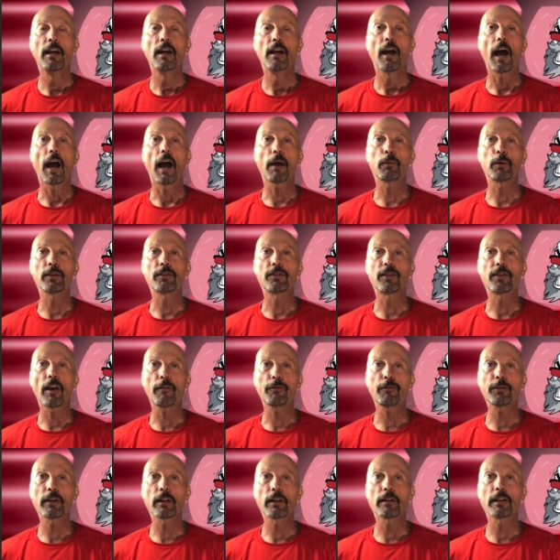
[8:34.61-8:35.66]
I would
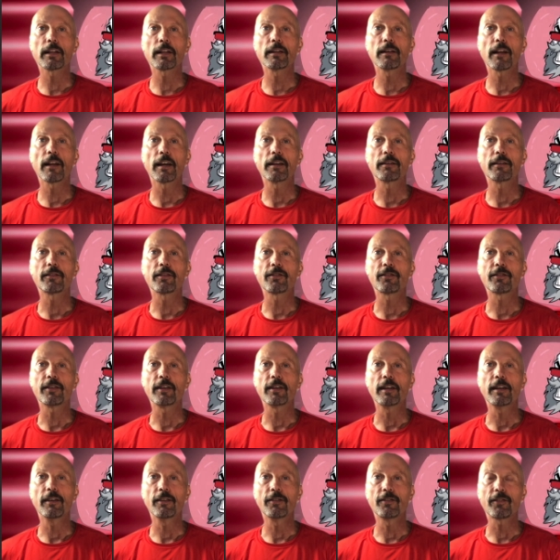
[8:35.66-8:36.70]
definitely like to see
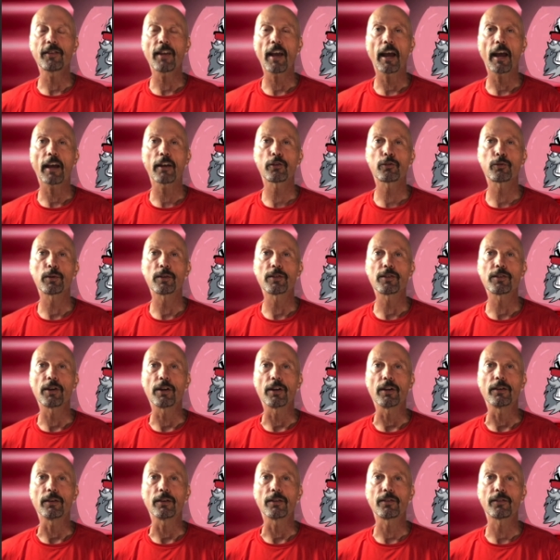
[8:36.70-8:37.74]
his tax
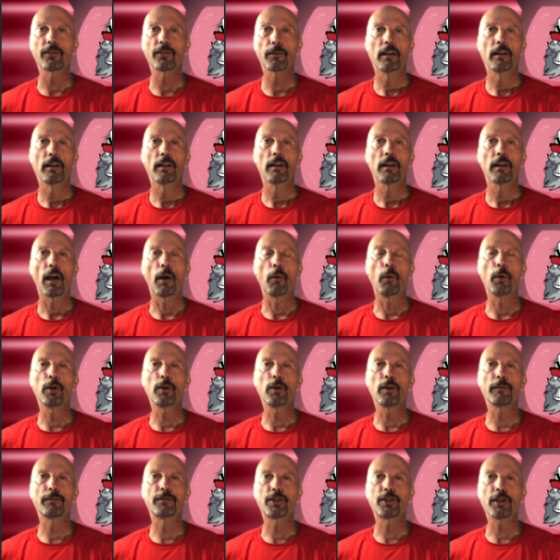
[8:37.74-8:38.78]
returns. I wonder
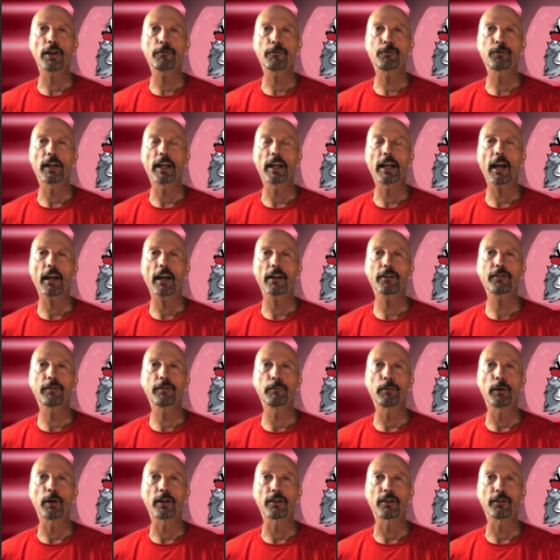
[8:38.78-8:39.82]
if Jeffrey
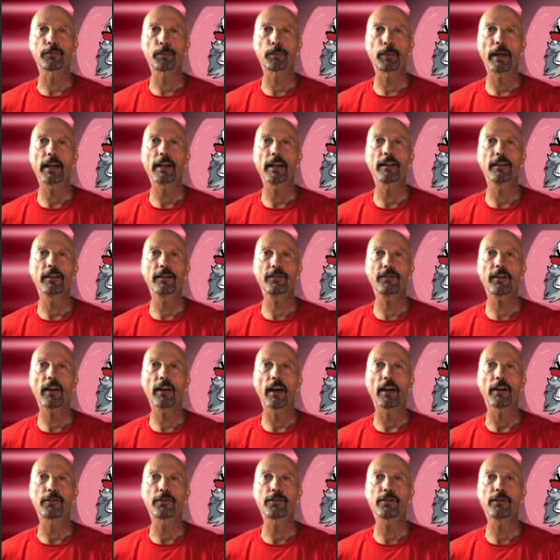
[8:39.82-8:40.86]
Katzenberg is paying this
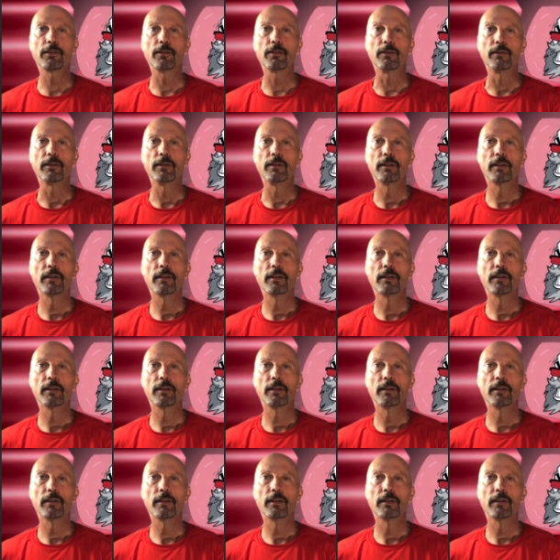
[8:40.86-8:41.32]
guy too.